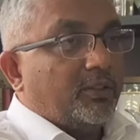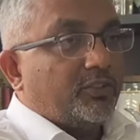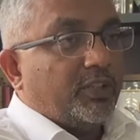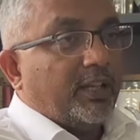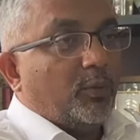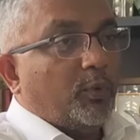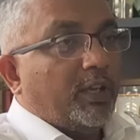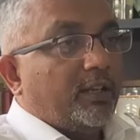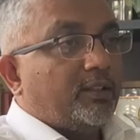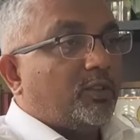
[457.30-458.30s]
strength,
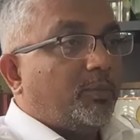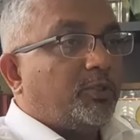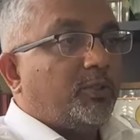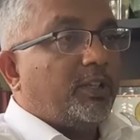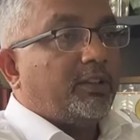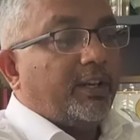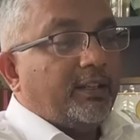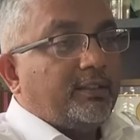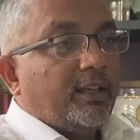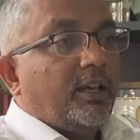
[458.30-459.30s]
weakness, opportunity,
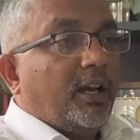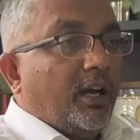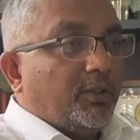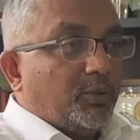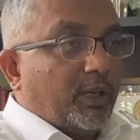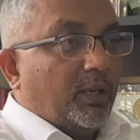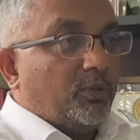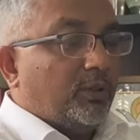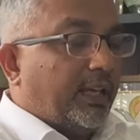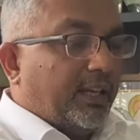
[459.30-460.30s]
threats, you can
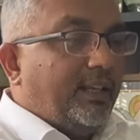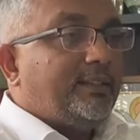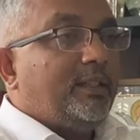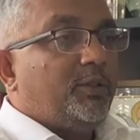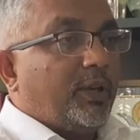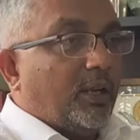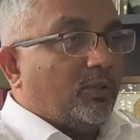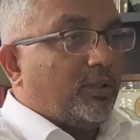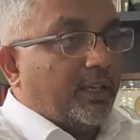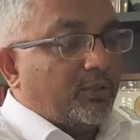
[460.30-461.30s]
do like easily you can
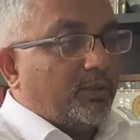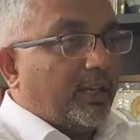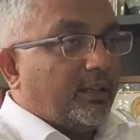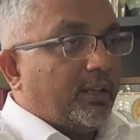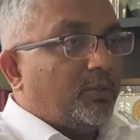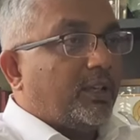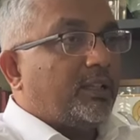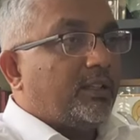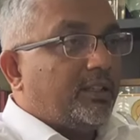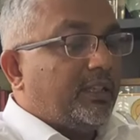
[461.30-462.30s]
do like you can get
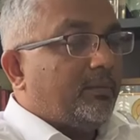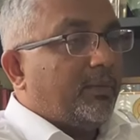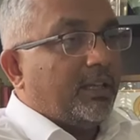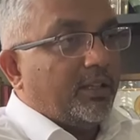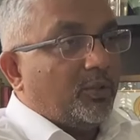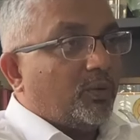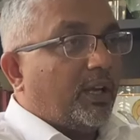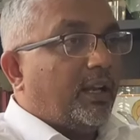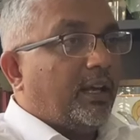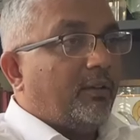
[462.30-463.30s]
together a team, and then you
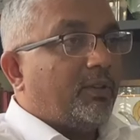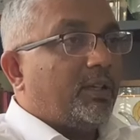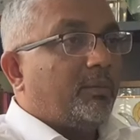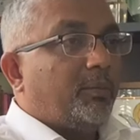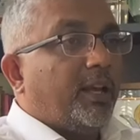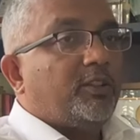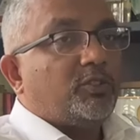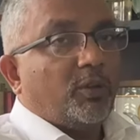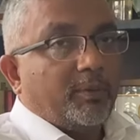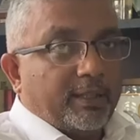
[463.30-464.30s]
can have a
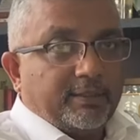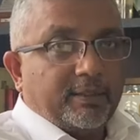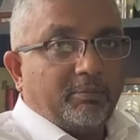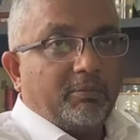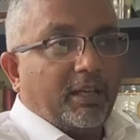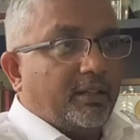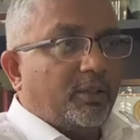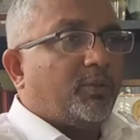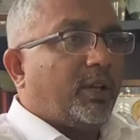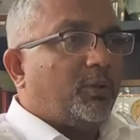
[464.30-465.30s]
brainstorm concept, and
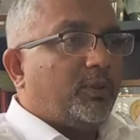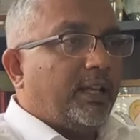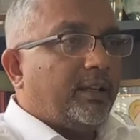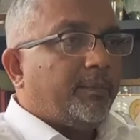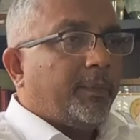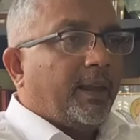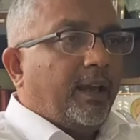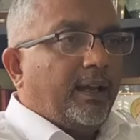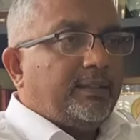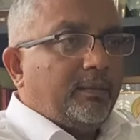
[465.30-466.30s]
then you can do that.
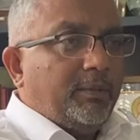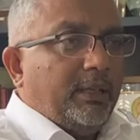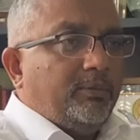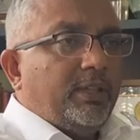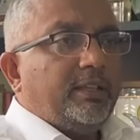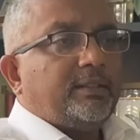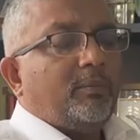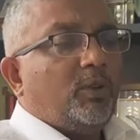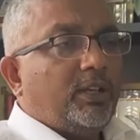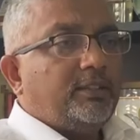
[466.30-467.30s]
And sometimes like
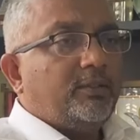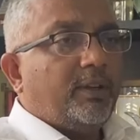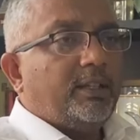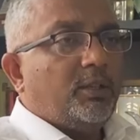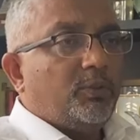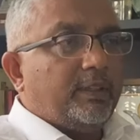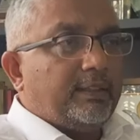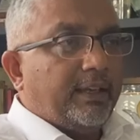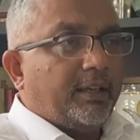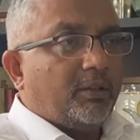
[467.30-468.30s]
some organization, what they do
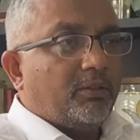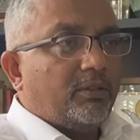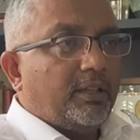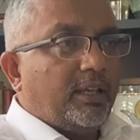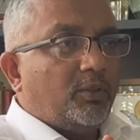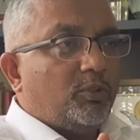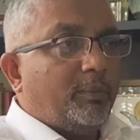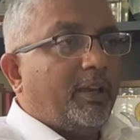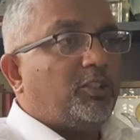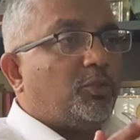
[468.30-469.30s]
is they do the
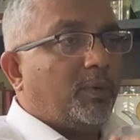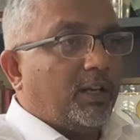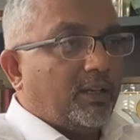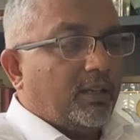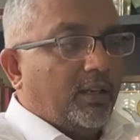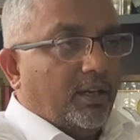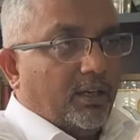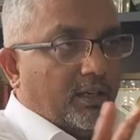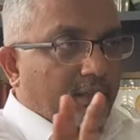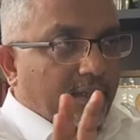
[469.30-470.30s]
benchmark,
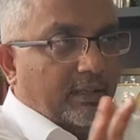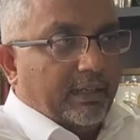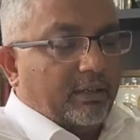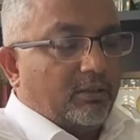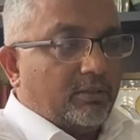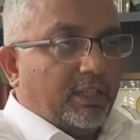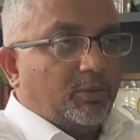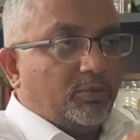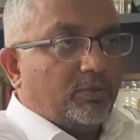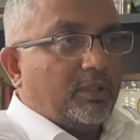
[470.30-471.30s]
they
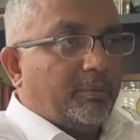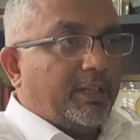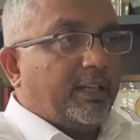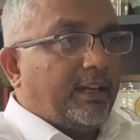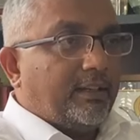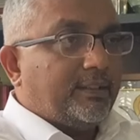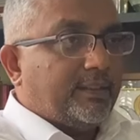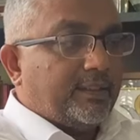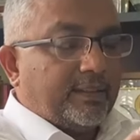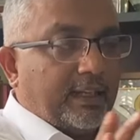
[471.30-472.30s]
do competitor
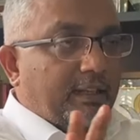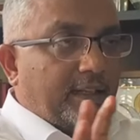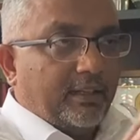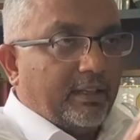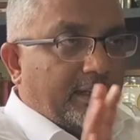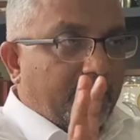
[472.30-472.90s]
analysis, and then